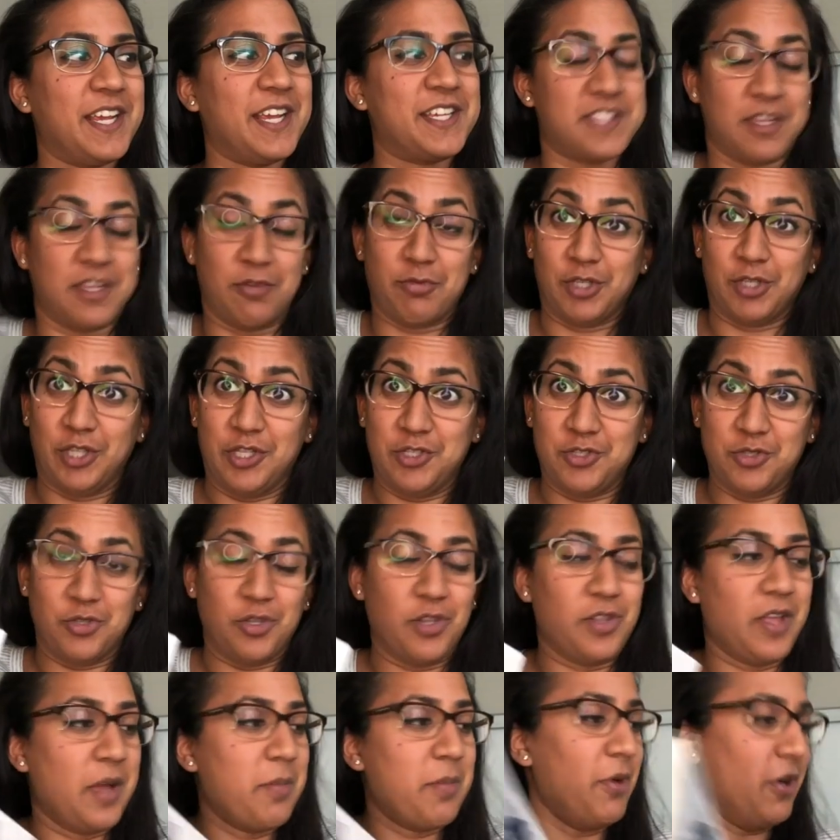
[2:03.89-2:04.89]
because they really do
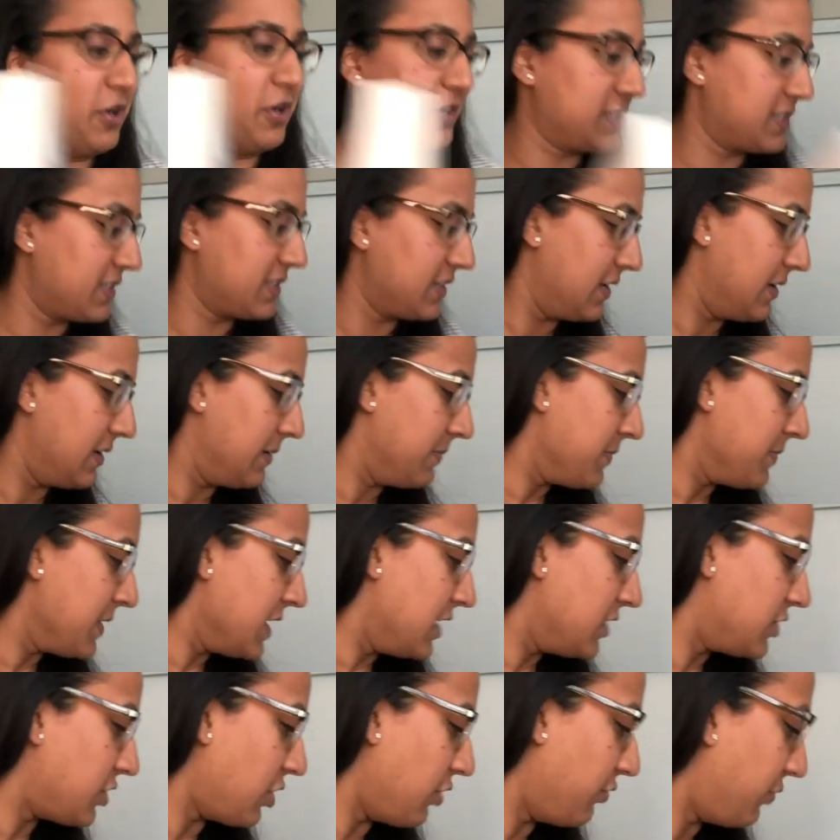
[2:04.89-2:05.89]
look like books.
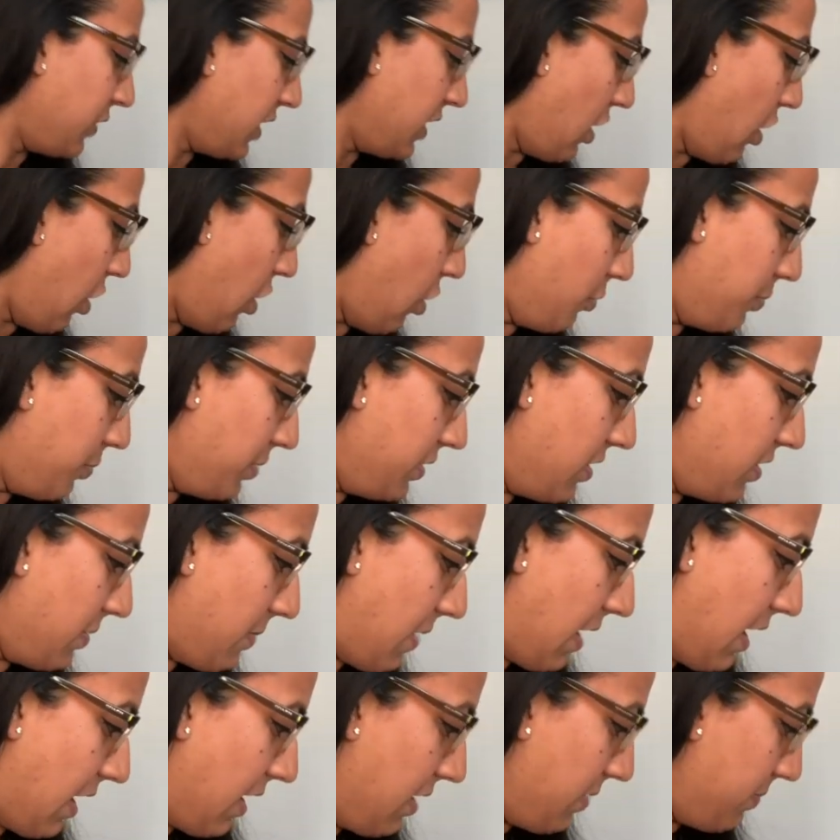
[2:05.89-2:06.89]
So if we open them
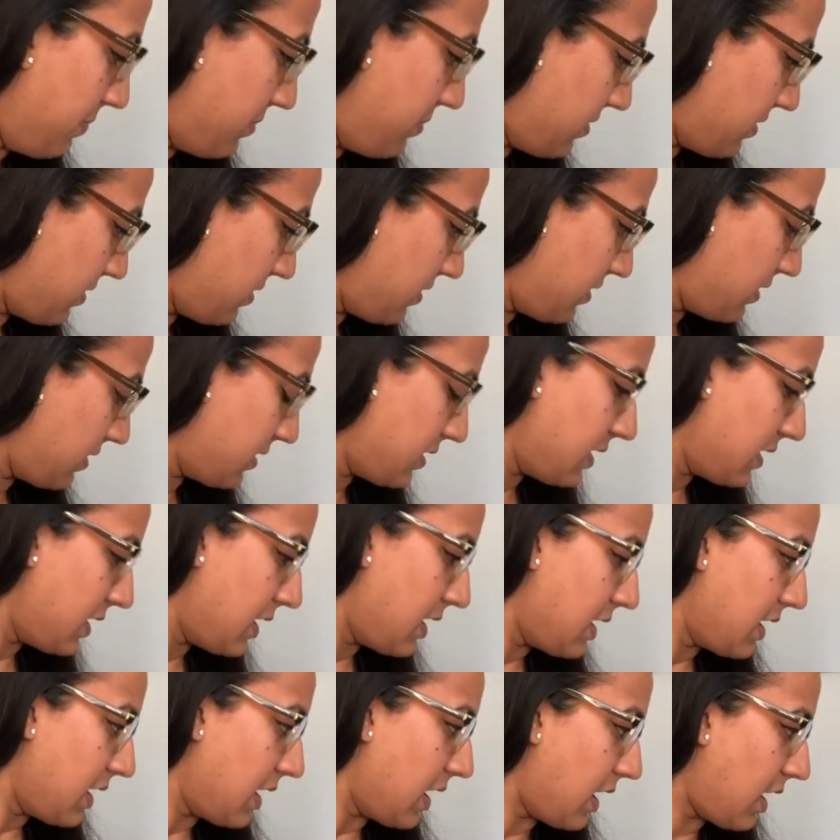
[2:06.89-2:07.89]
up,
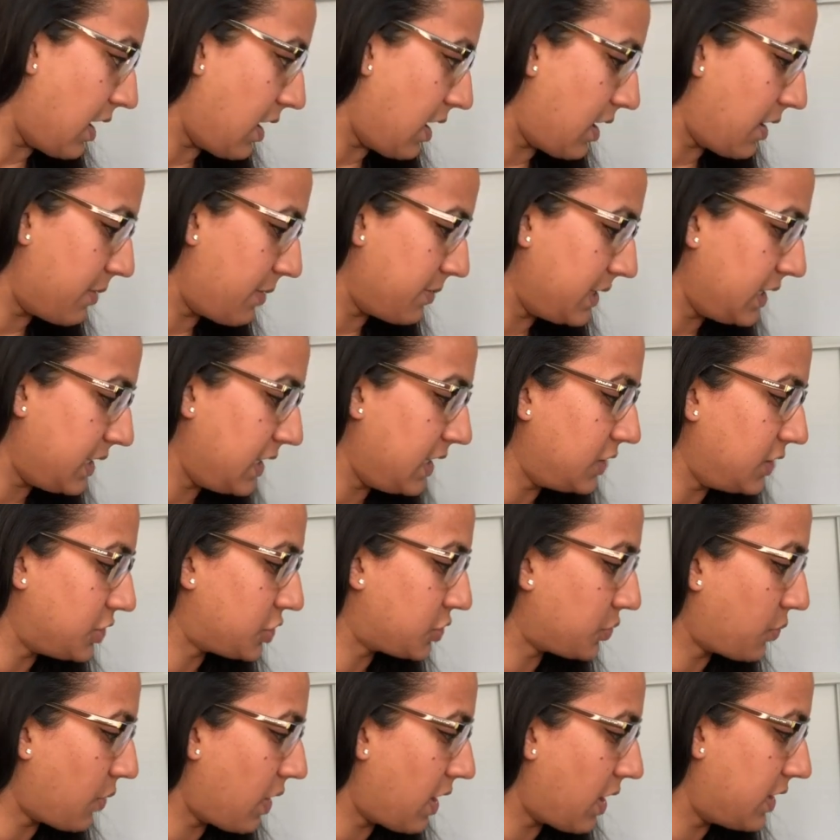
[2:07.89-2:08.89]

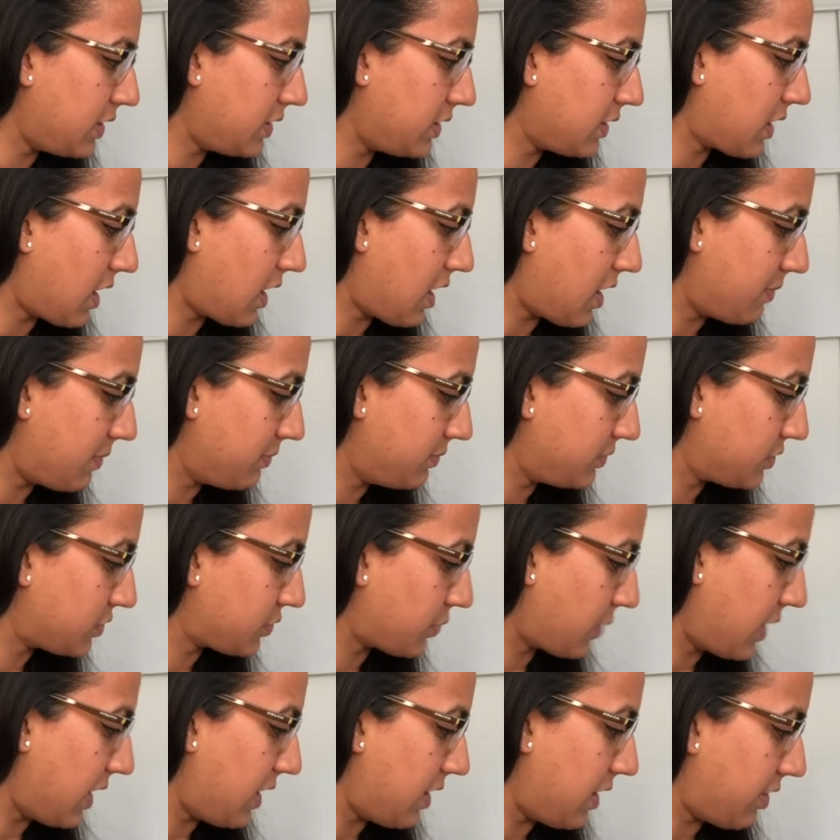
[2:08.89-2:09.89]
each one comes
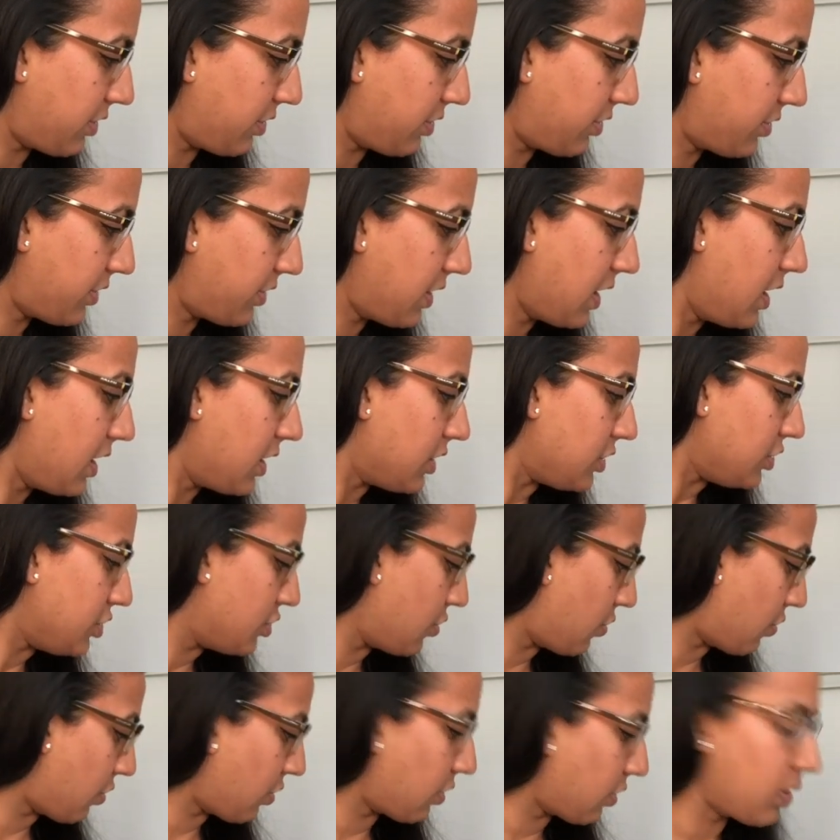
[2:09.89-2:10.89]
with
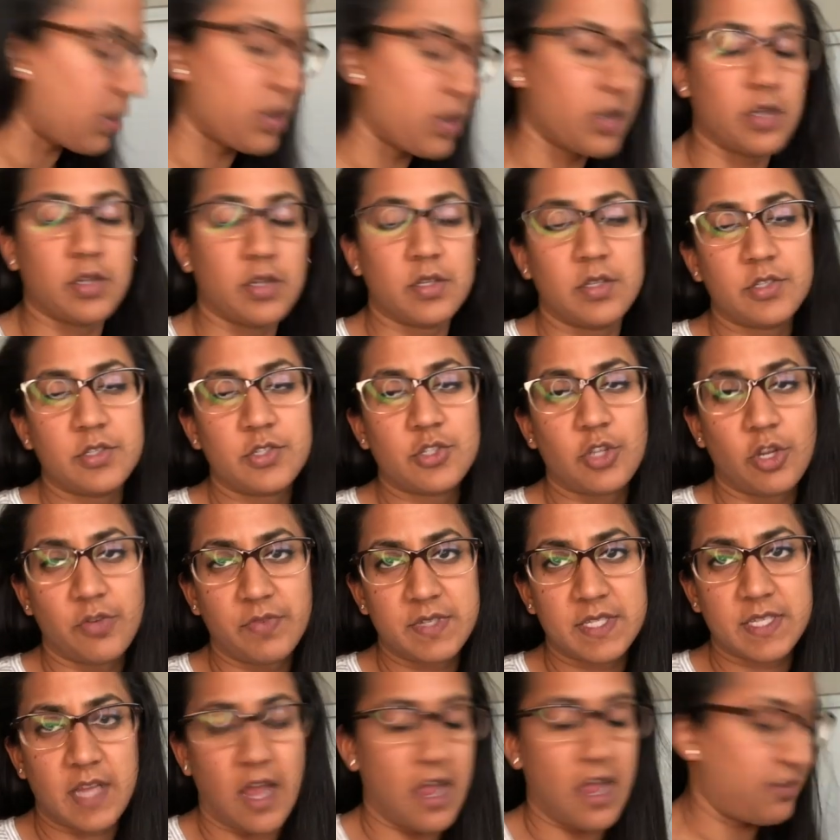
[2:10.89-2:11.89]
your
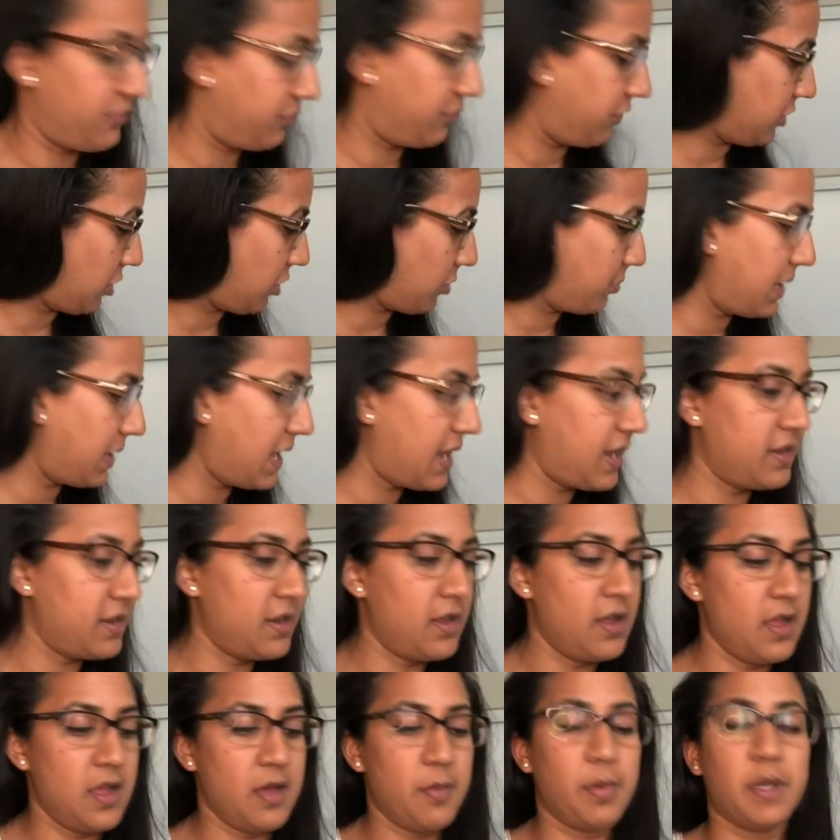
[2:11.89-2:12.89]
service guide for your
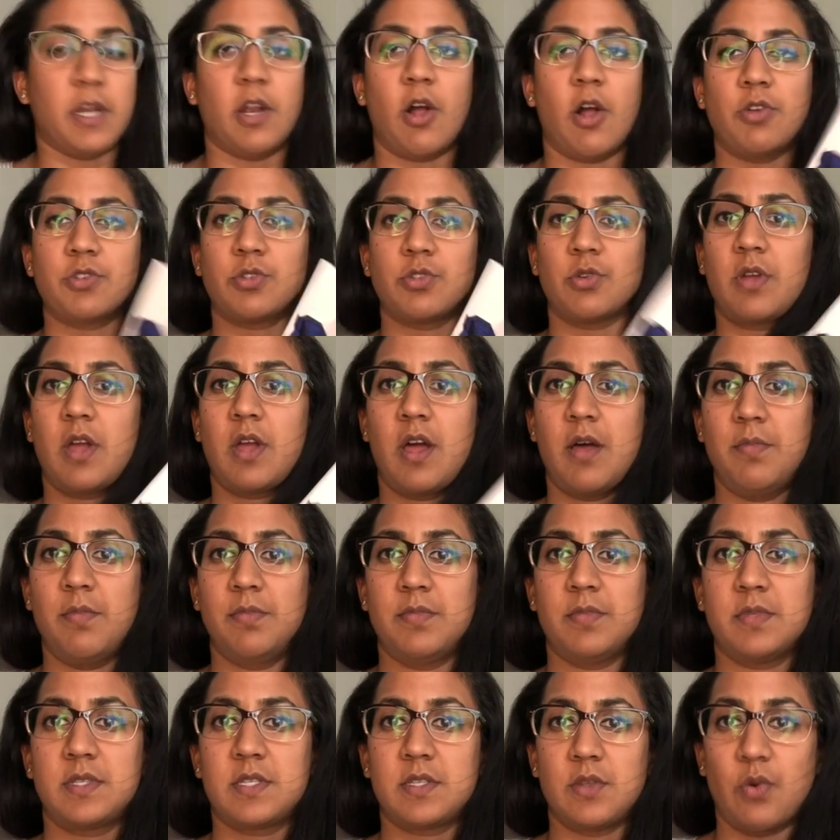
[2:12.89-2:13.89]
pen, but it also
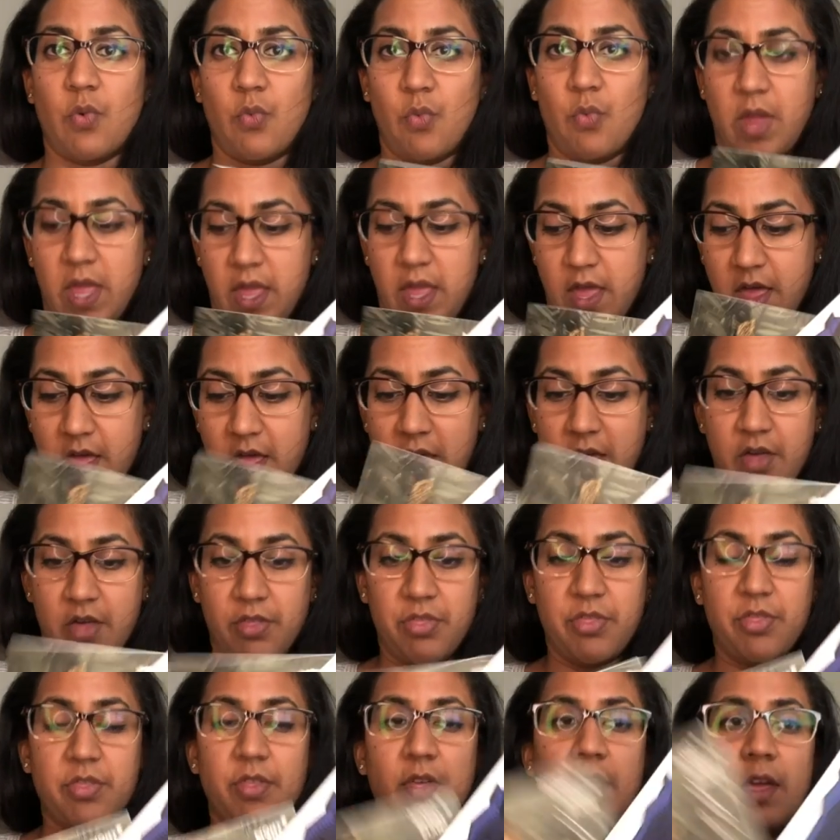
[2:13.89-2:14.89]
comes
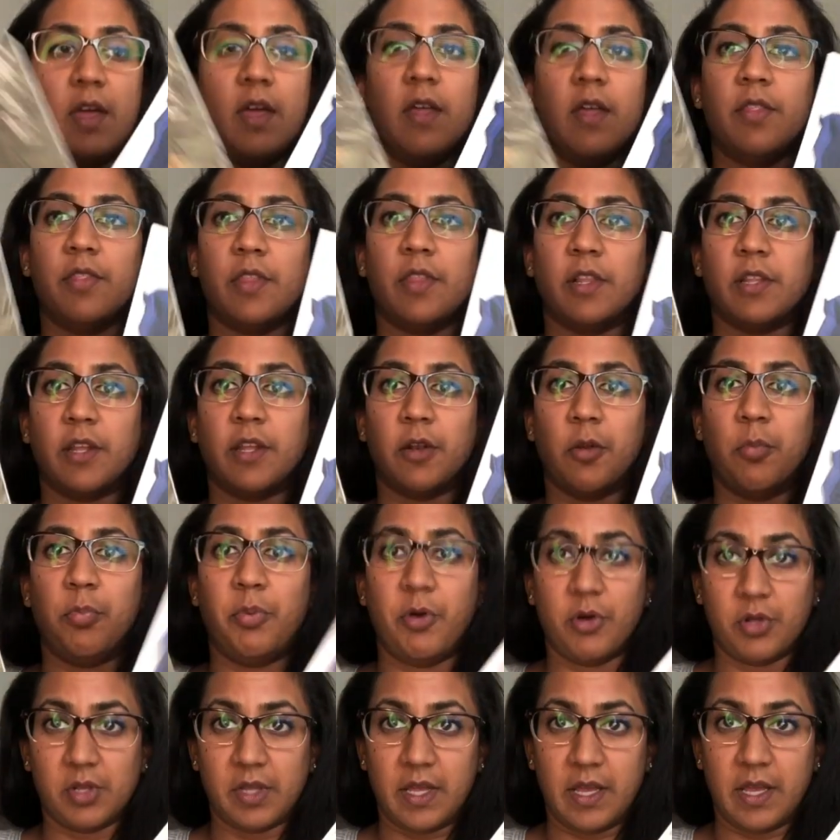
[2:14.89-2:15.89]
with the little
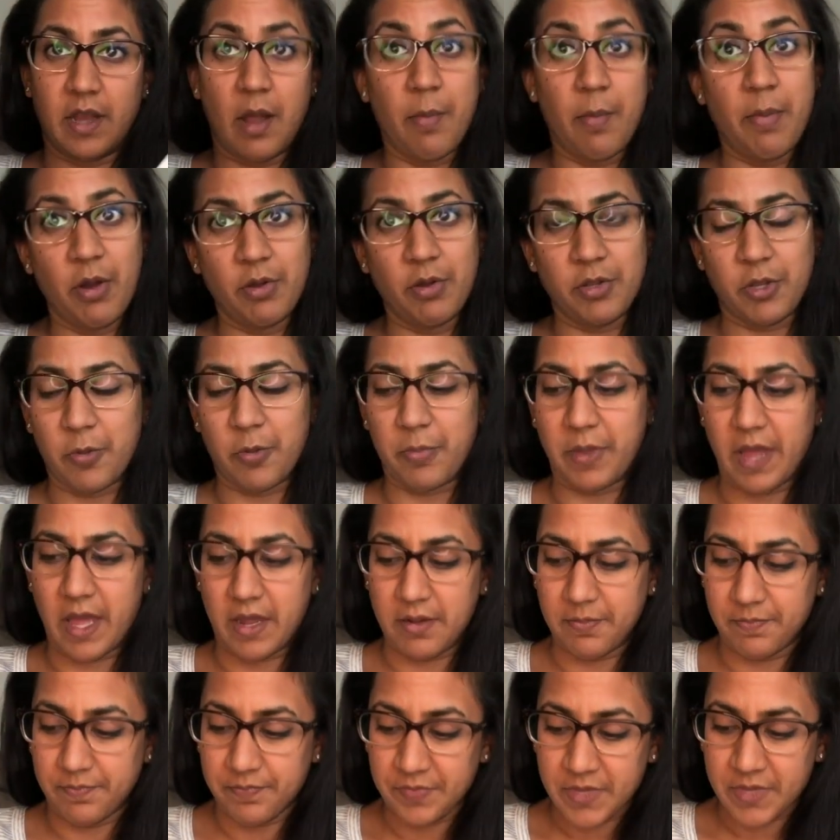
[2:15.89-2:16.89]
booklet about your
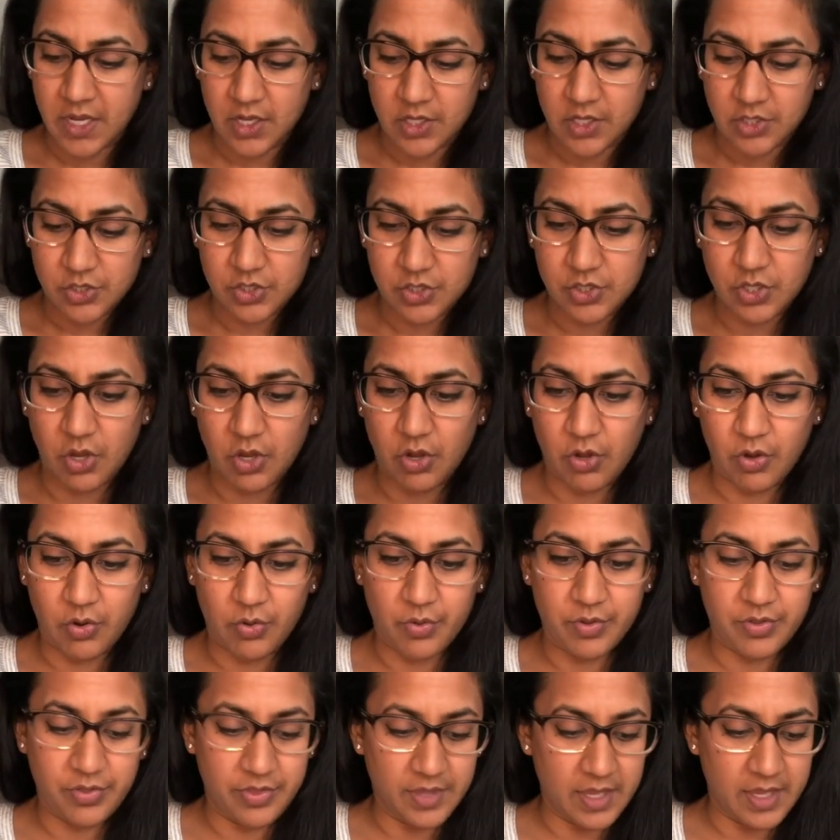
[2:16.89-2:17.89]
pen.
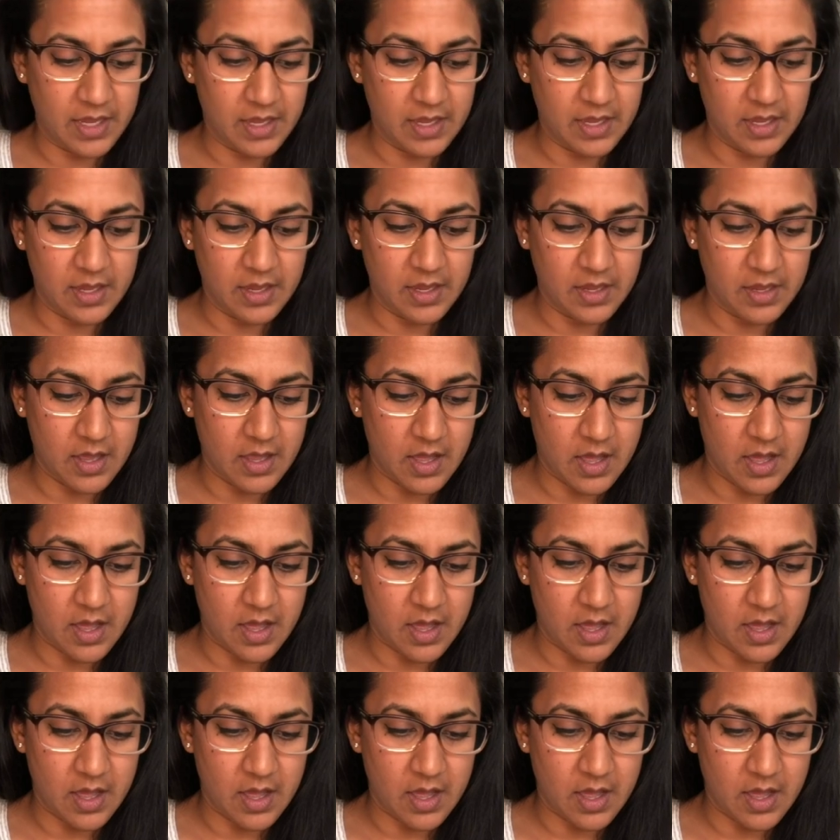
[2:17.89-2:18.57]
So the